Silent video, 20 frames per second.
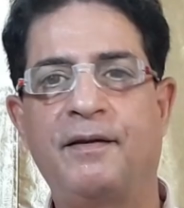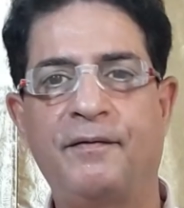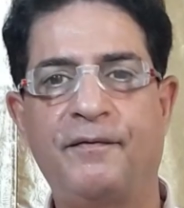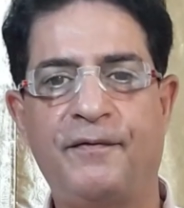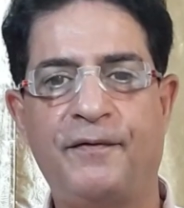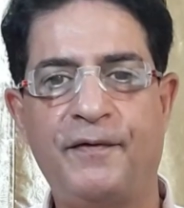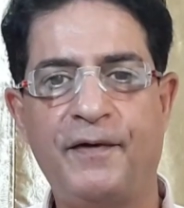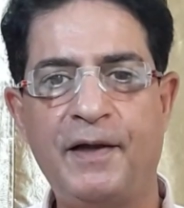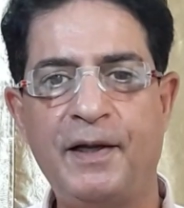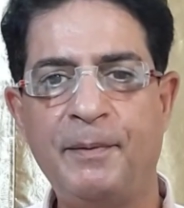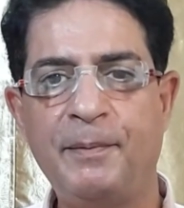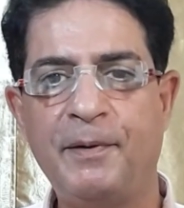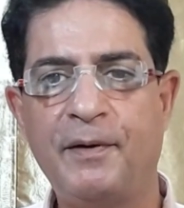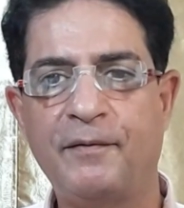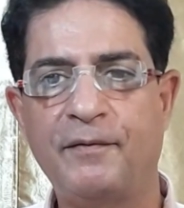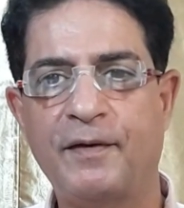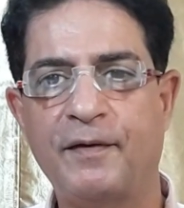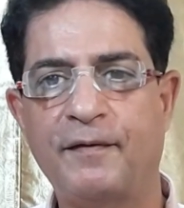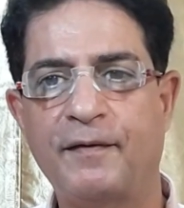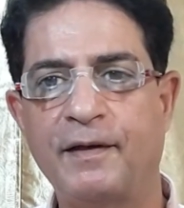verb
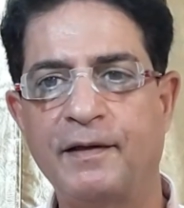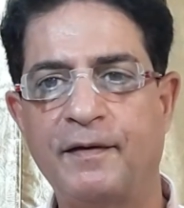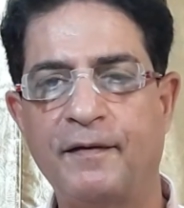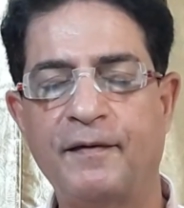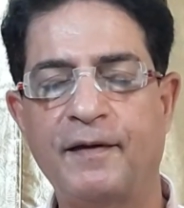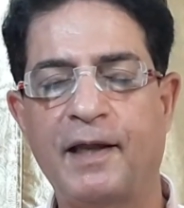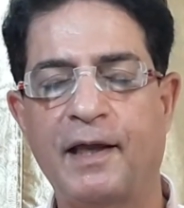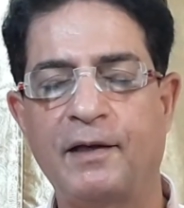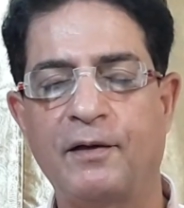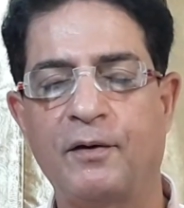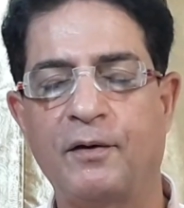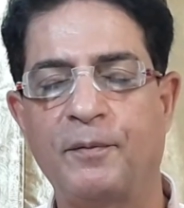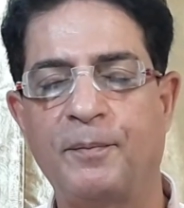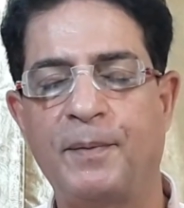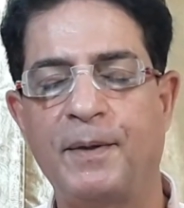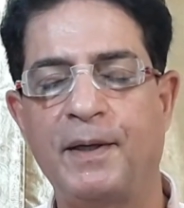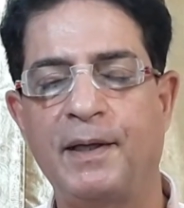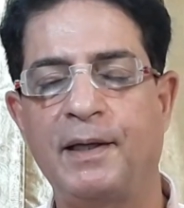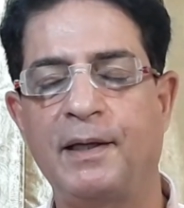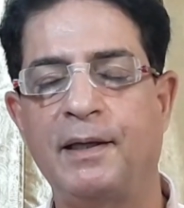of the sentence cannot
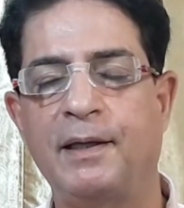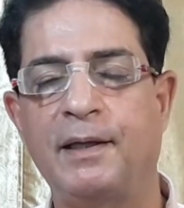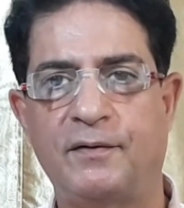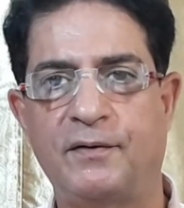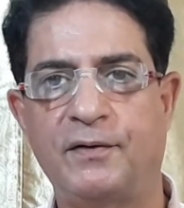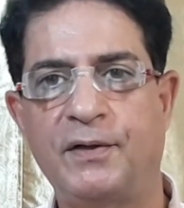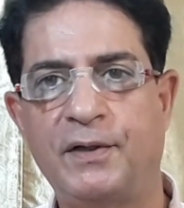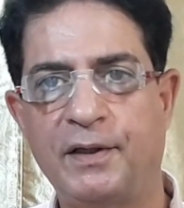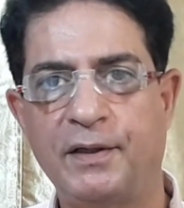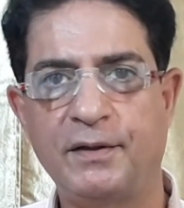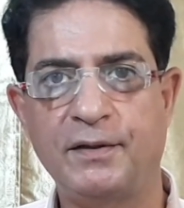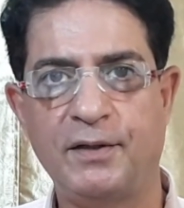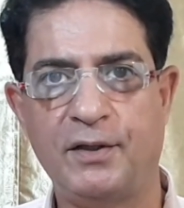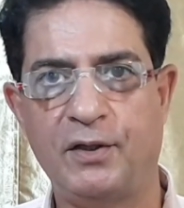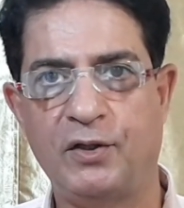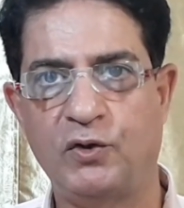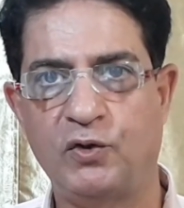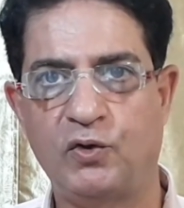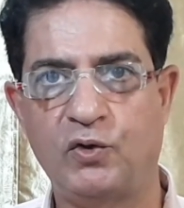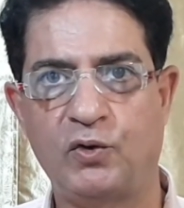be turned
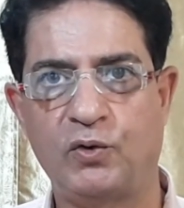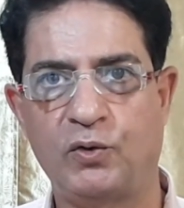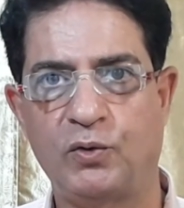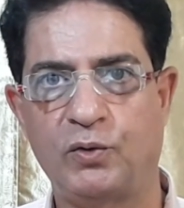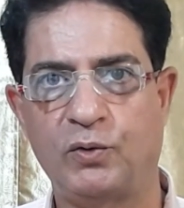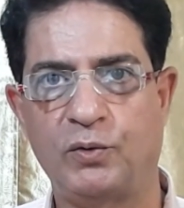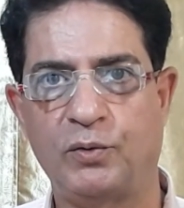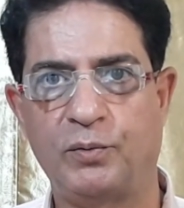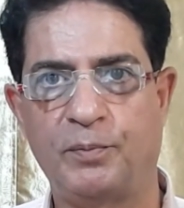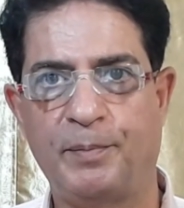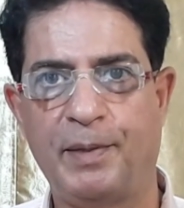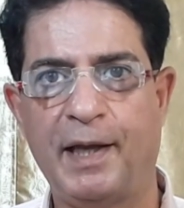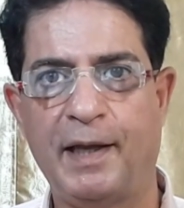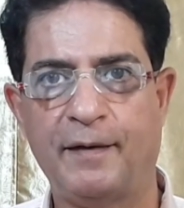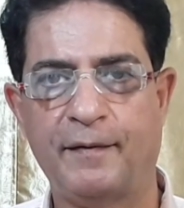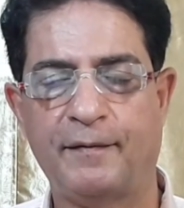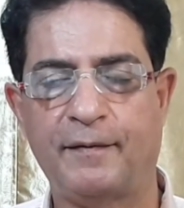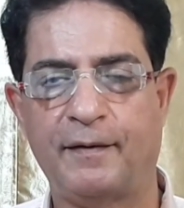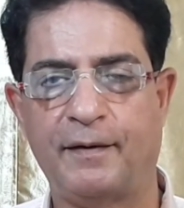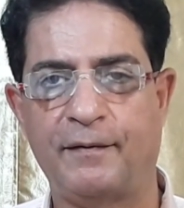into
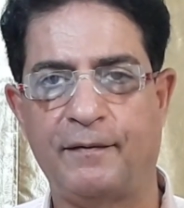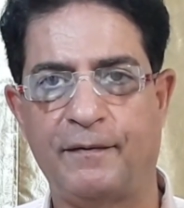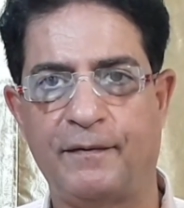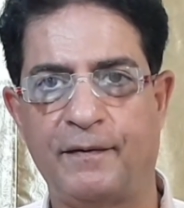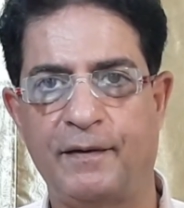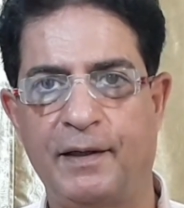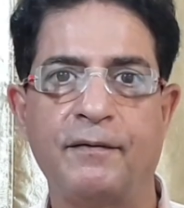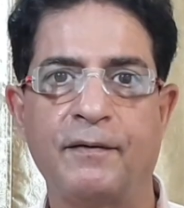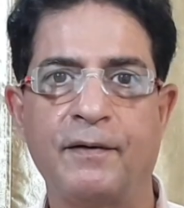passive.